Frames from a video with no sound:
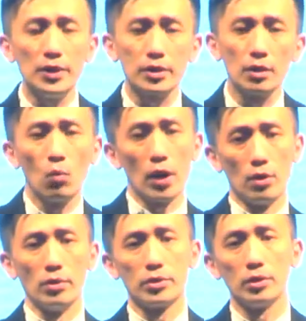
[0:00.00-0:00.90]
fees. Why
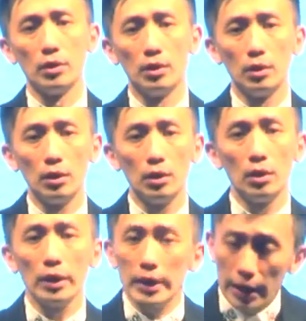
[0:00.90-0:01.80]
not?
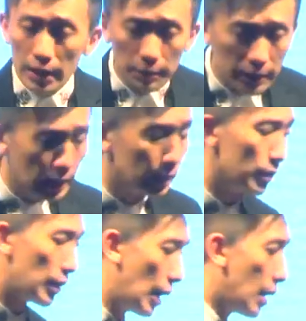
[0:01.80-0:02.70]
Can it be
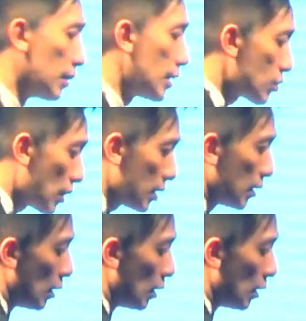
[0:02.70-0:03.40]
done? Can. That's why